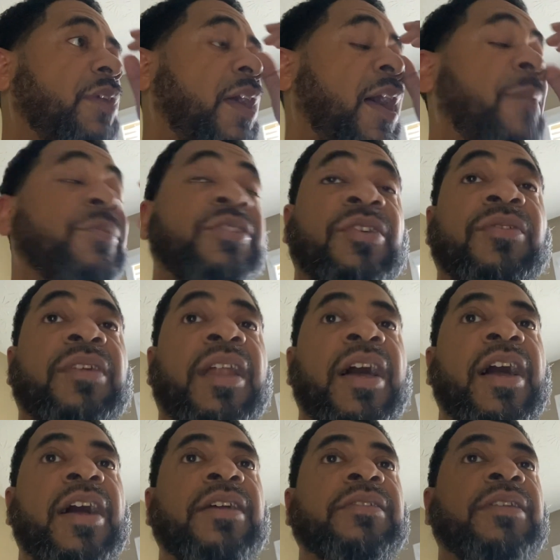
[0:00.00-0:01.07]
I'm so
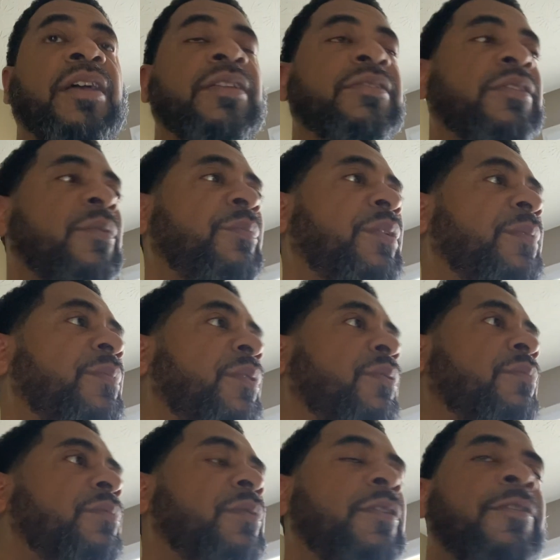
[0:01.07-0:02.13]
glad that some
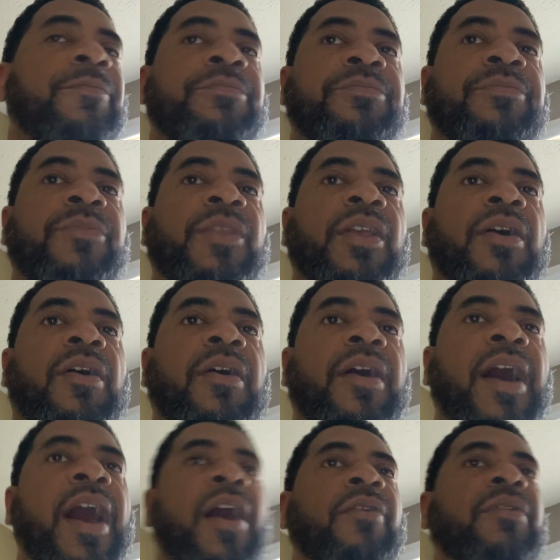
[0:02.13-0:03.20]
people are
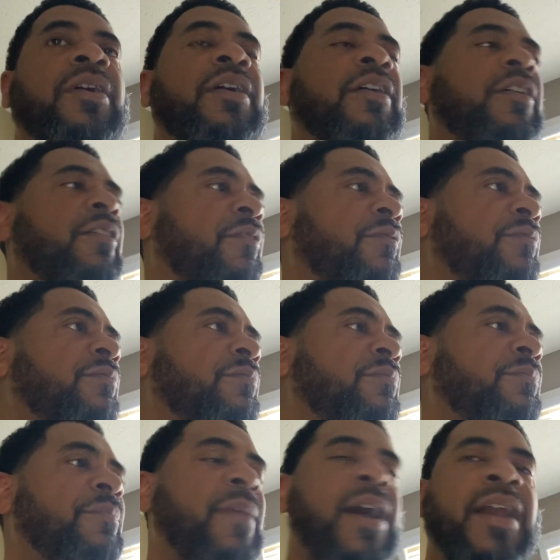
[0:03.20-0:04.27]
out of
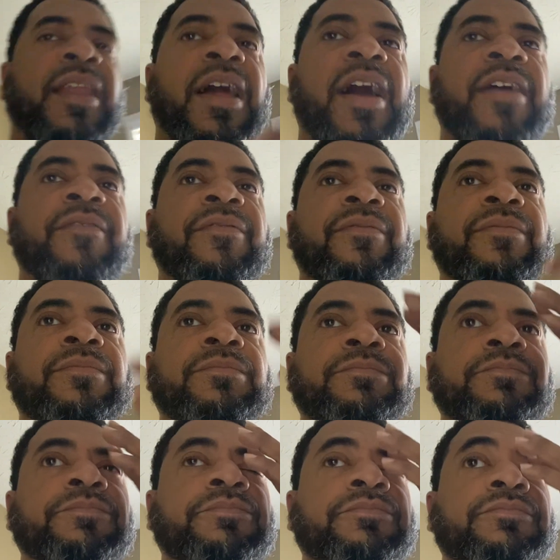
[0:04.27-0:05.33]
my life,
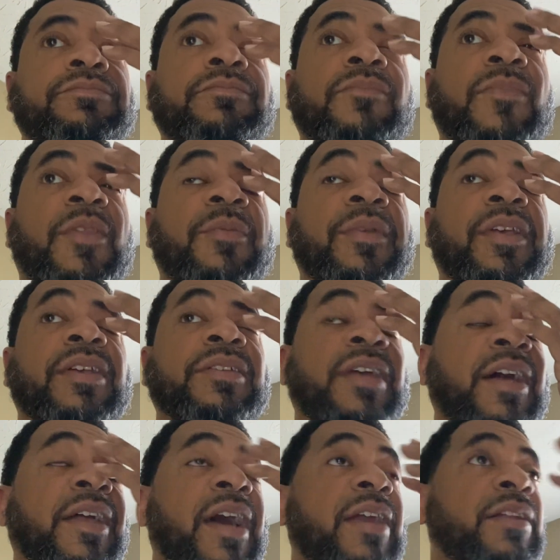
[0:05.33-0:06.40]
because
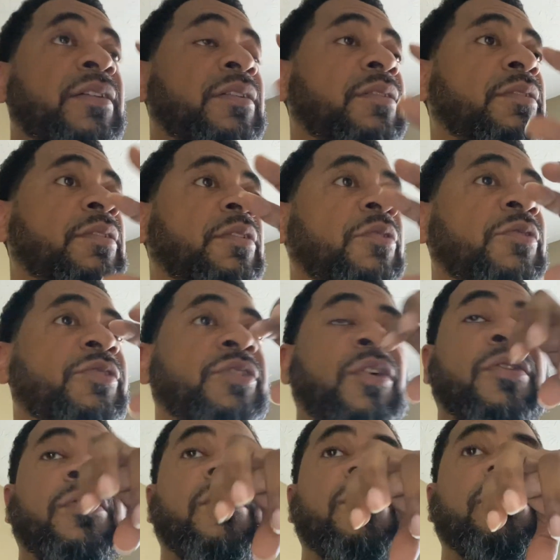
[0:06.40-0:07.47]
I got a little
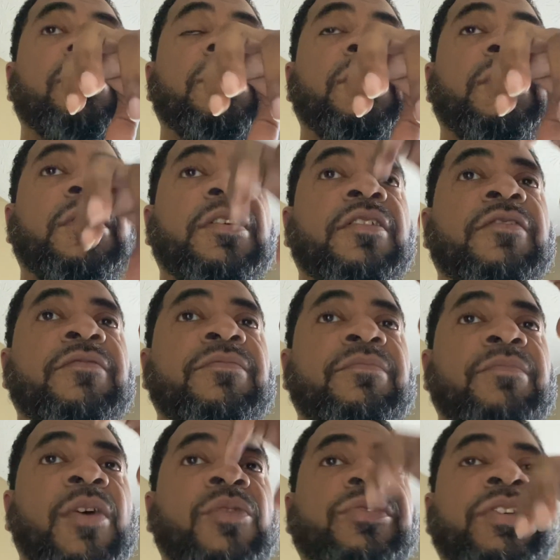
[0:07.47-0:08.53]
circle of
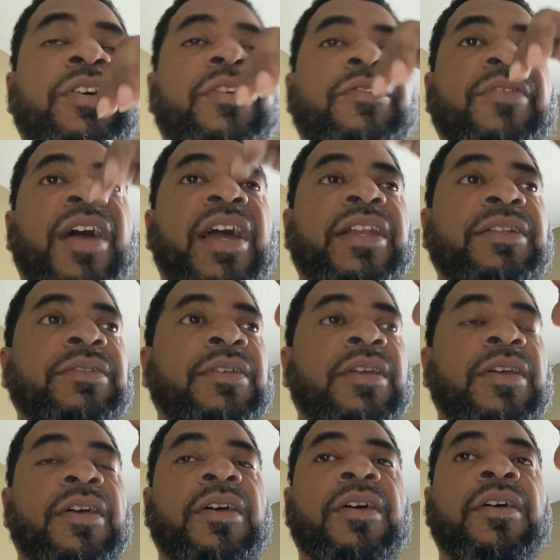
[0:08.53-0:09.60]
Motell Granite,
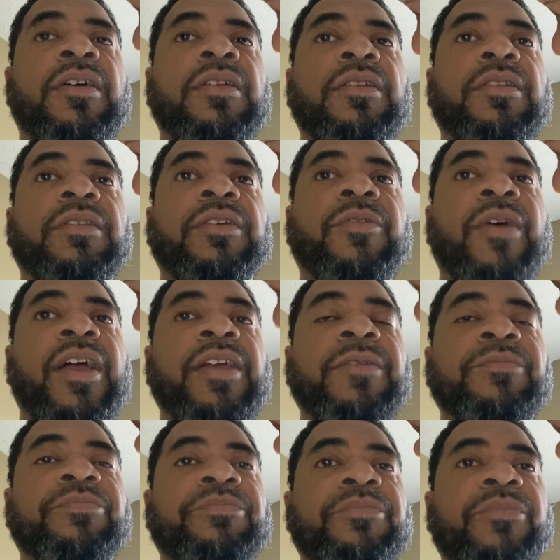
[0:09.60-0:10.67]
the great
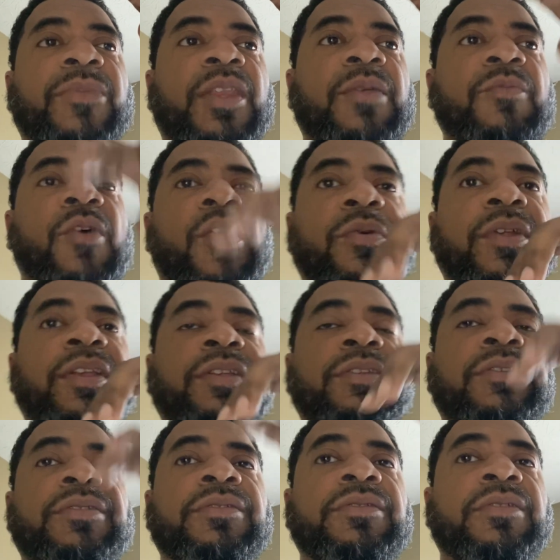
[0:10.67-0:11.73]

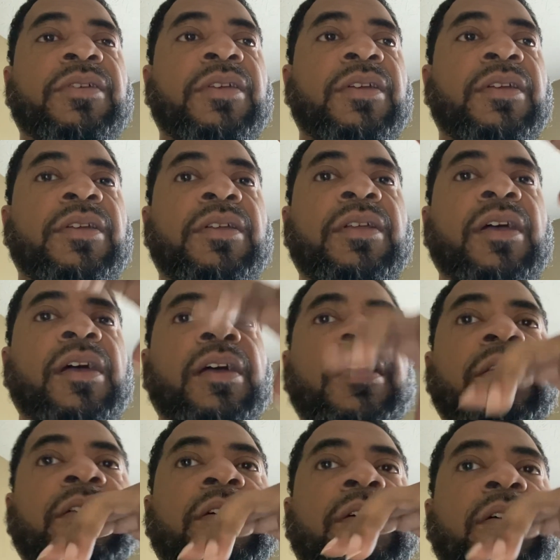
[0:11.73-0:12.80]
Maurice,
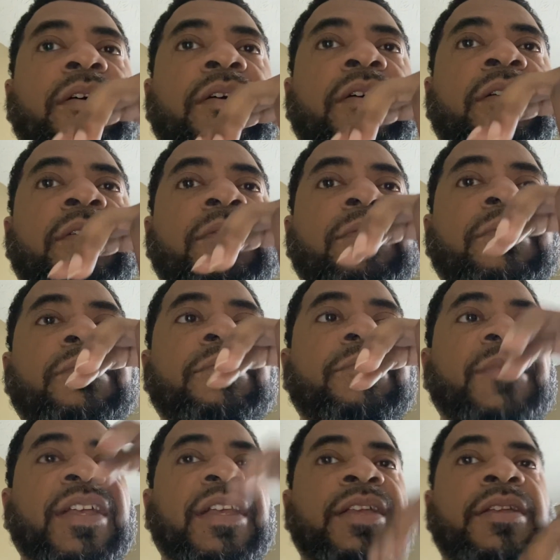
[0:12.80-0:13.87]
and
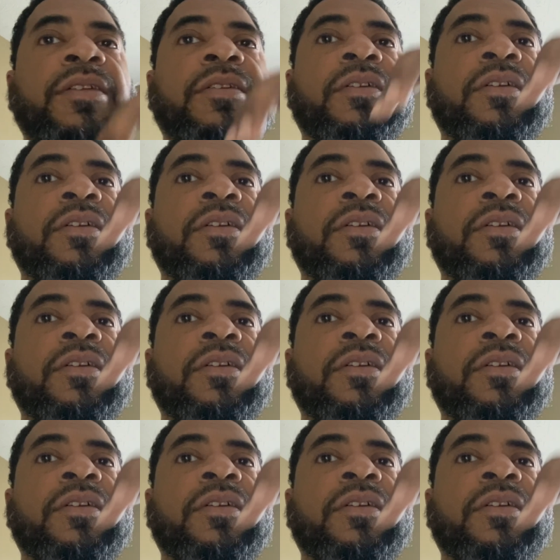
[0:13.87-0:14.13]
me,